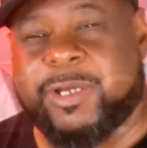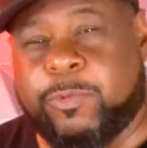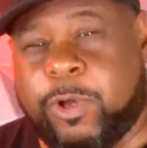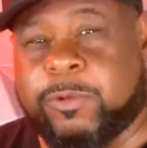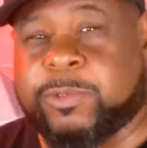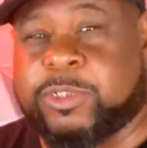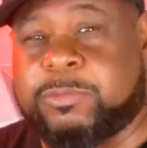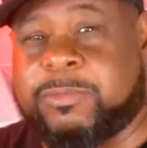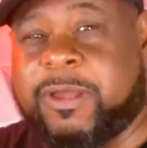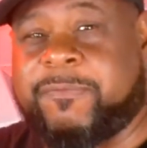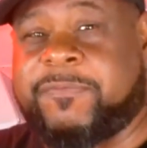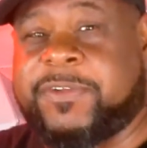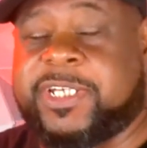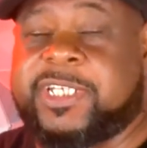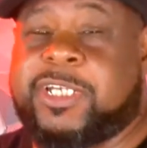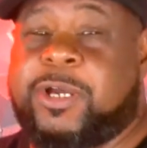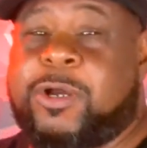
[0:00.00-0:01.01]
Welcome to my
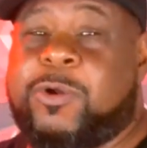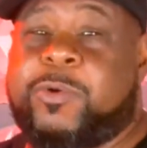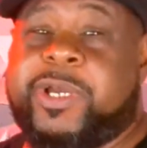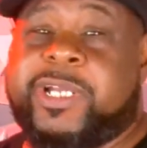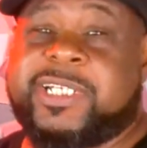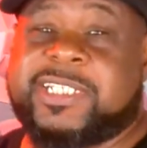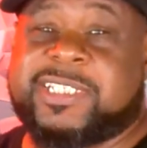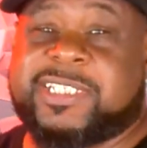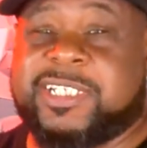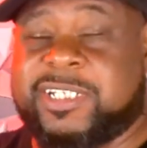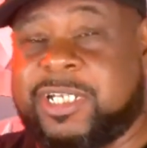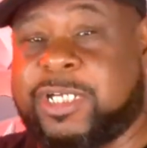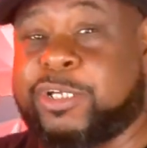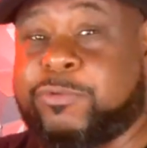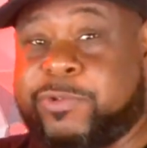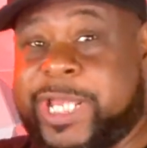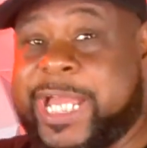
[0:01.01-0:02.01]
video, and this is
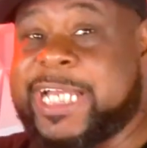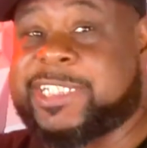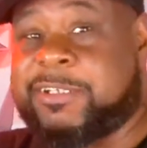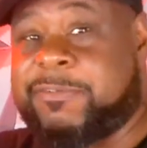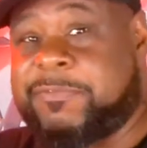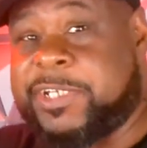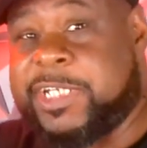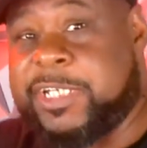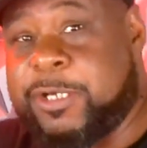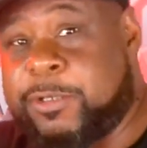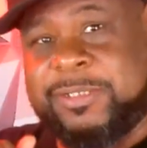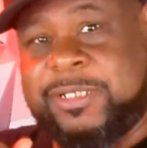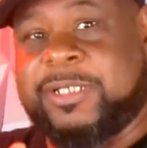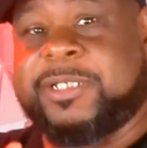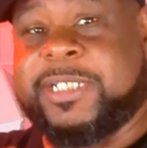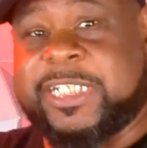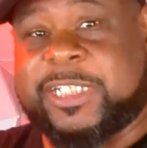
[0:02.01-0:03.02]
another reaction video.
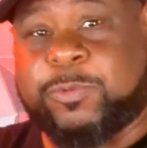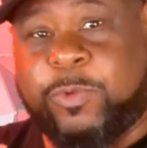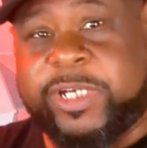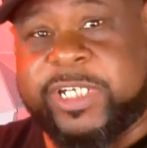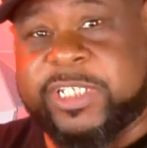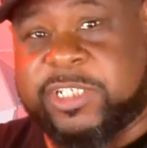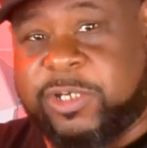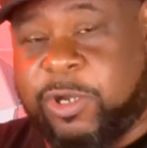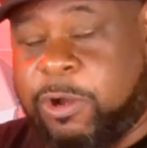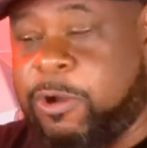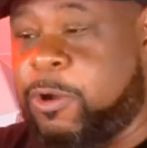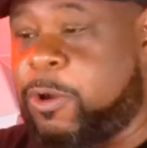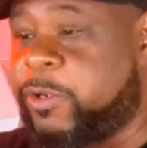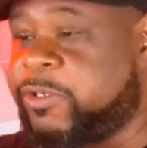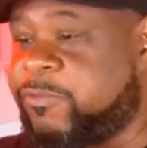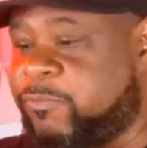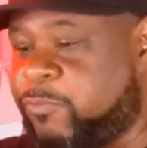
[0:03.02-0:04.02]
This one is
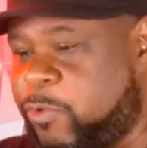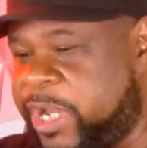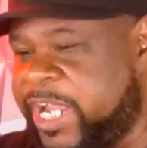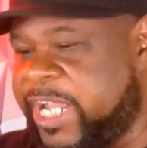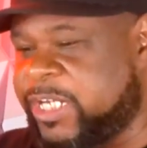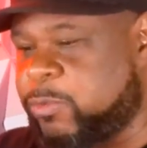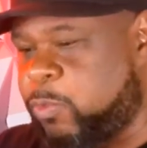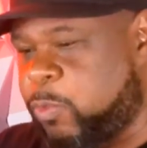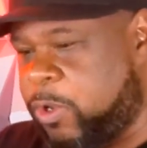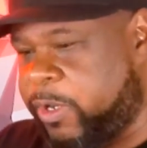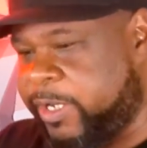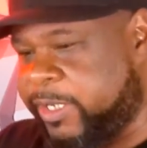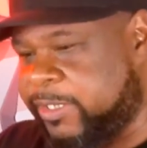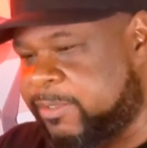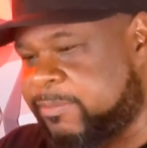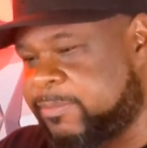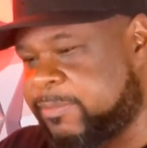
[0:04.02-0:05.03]
called Red
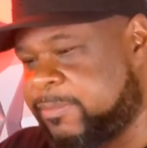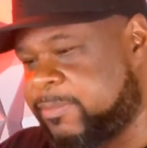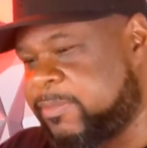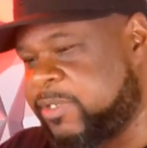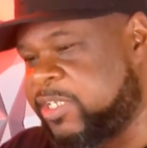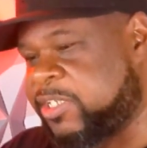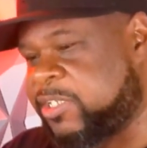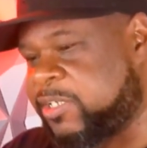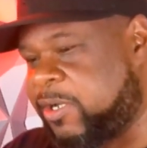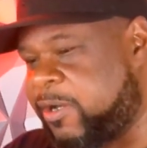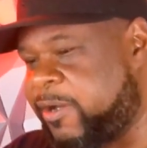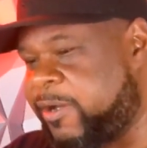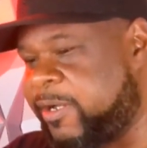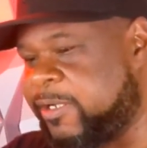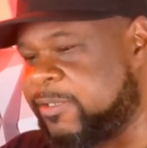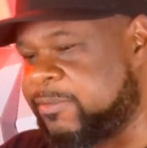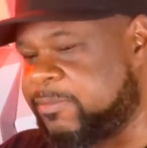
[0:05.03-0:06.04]
One. It's
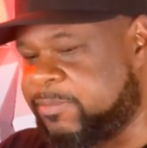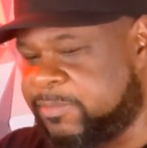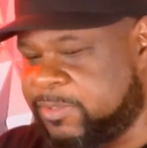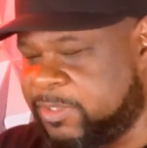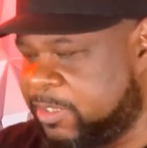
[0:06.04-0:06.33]
starring